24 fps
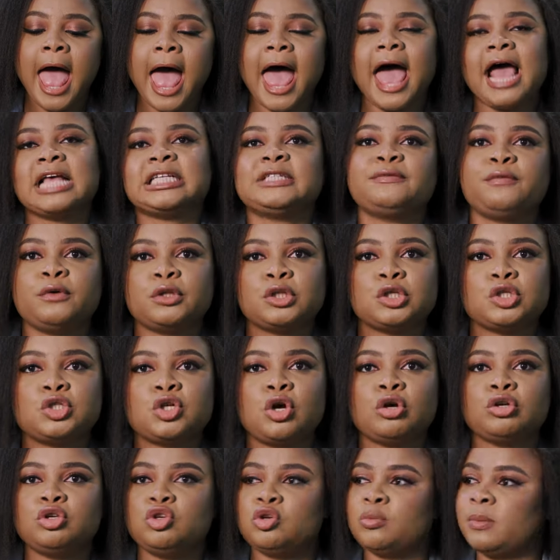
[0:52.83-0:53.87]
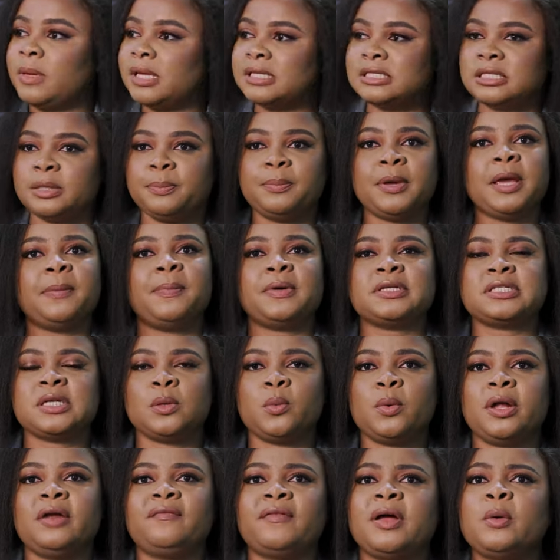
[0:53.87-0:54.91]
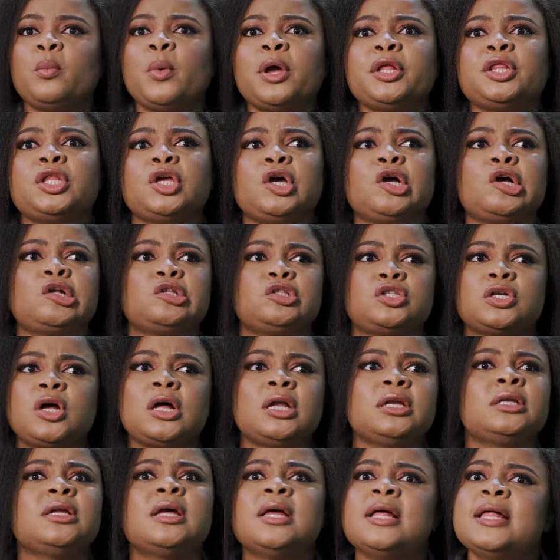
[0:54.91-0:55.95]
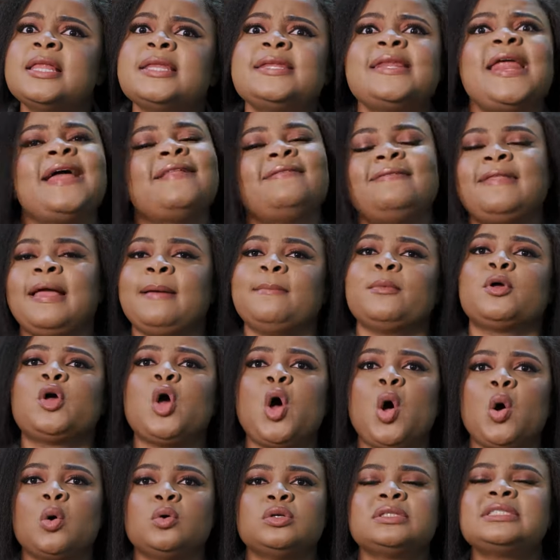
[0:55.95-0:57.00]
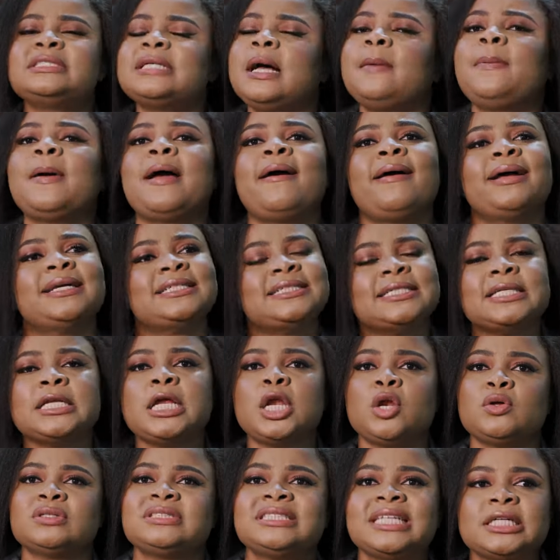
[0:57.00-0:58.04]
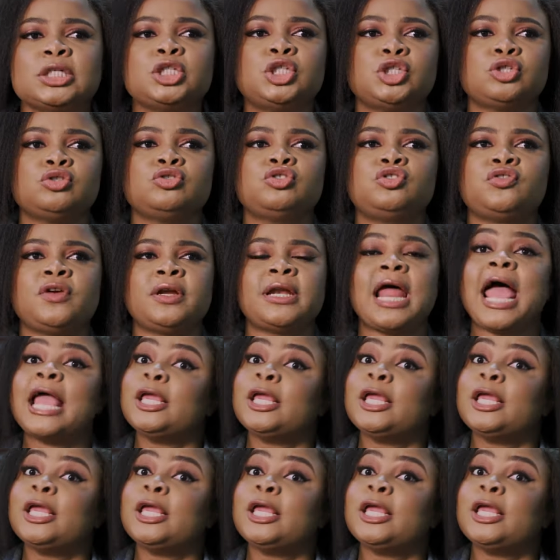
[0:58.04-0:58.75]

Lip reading: Ask for the documents, the papers and whatever. And when they're done, let them go. Stop harassing innocent children.